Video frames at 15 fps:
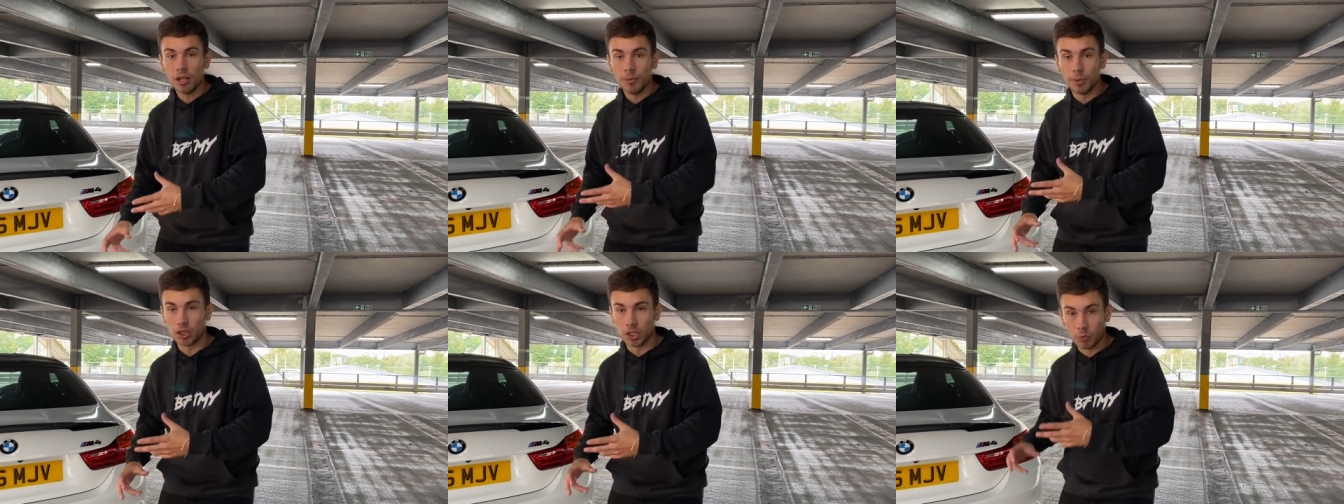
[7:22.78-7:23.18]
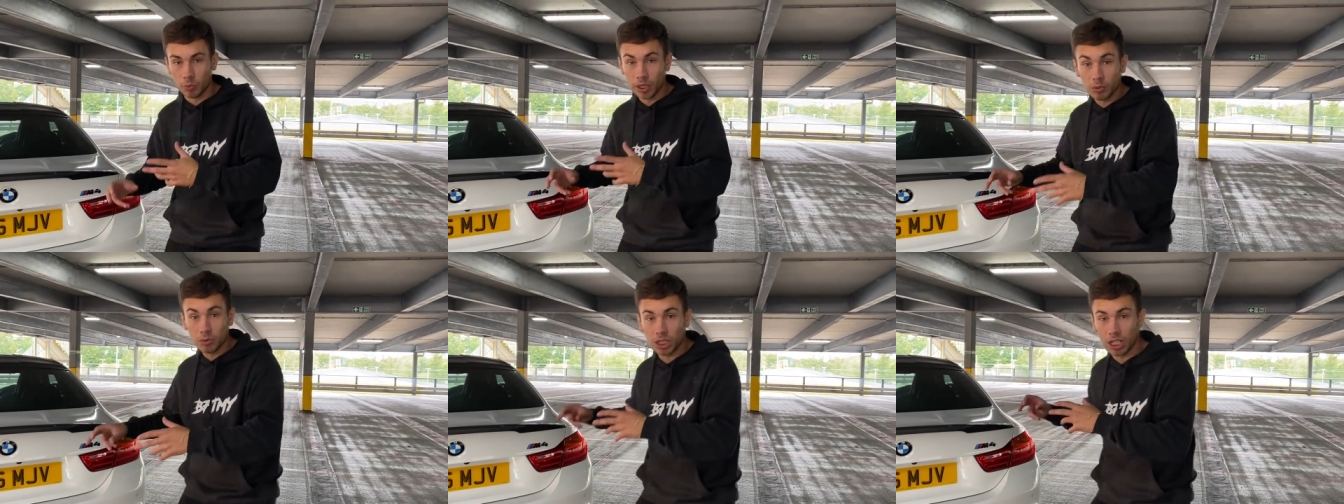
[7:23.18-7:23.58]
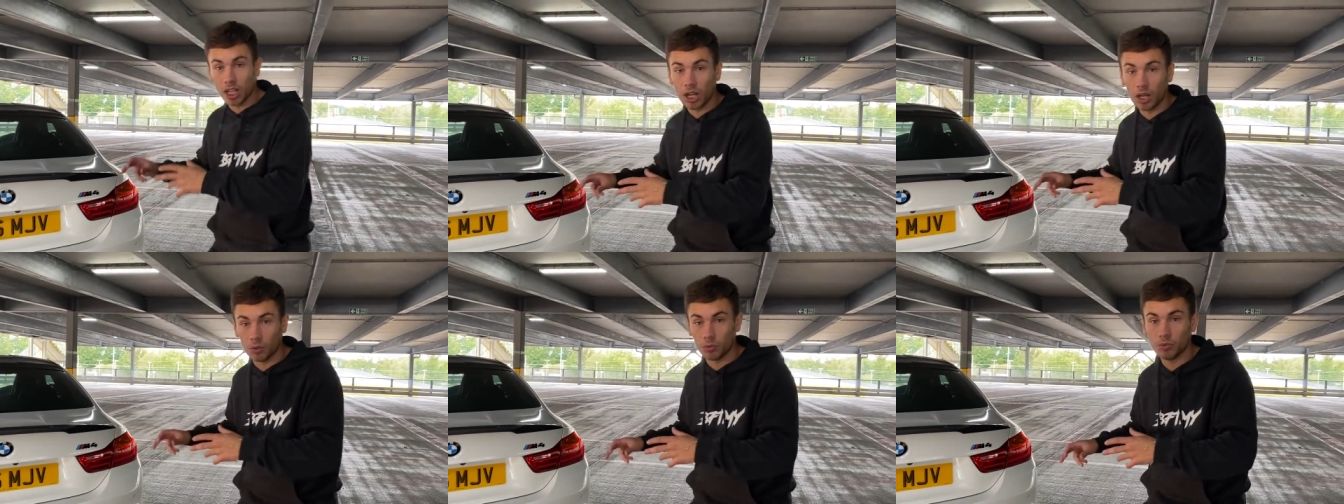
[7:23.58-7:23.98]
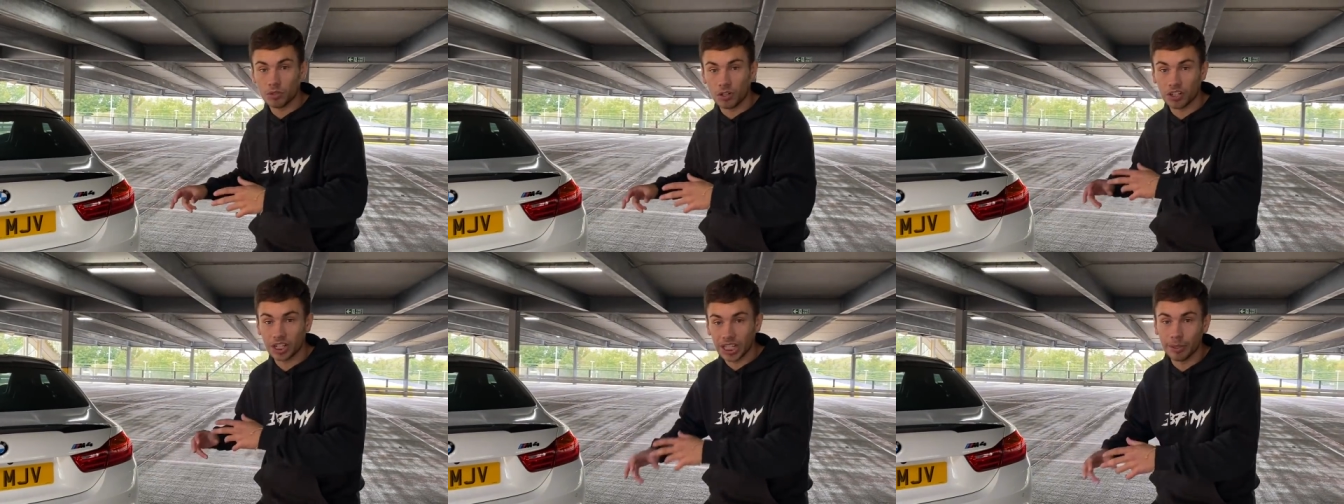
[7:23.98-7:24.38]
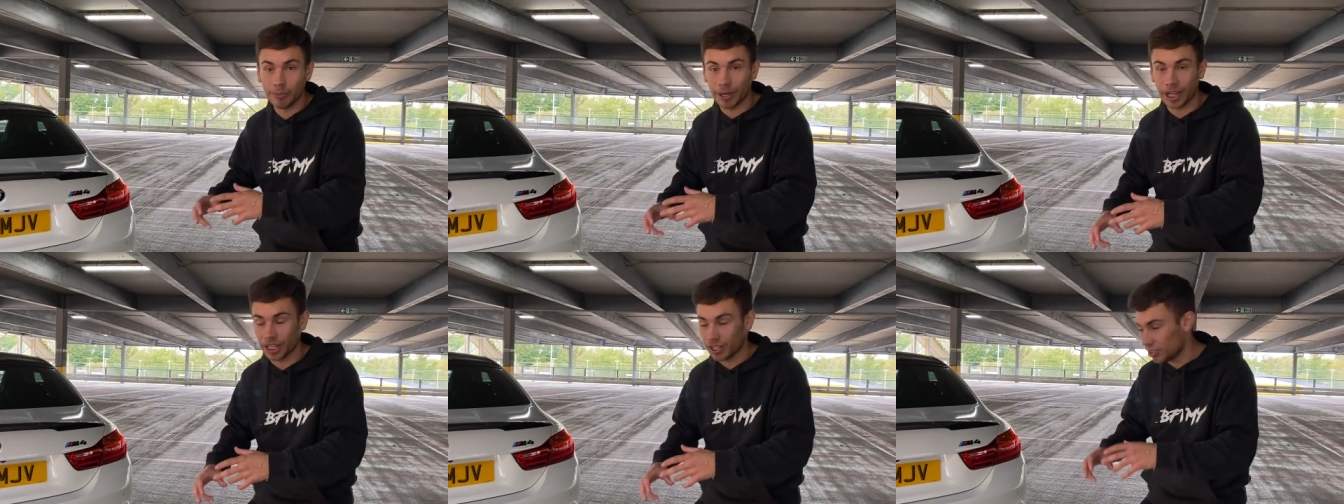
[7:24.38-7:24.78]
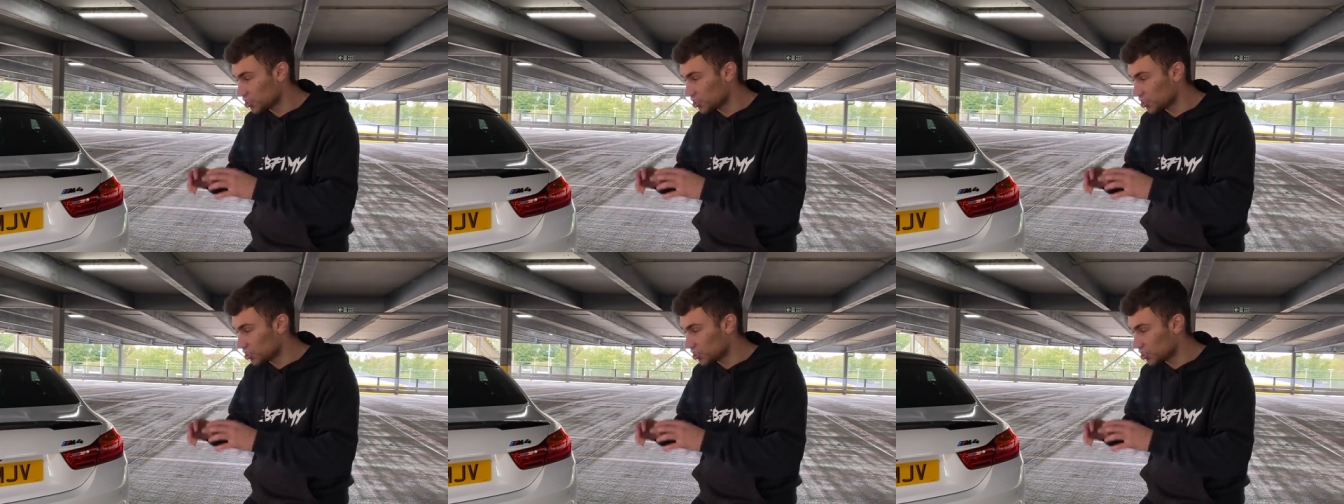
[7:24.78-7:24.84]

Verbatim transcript: but the wheels alone on eBay,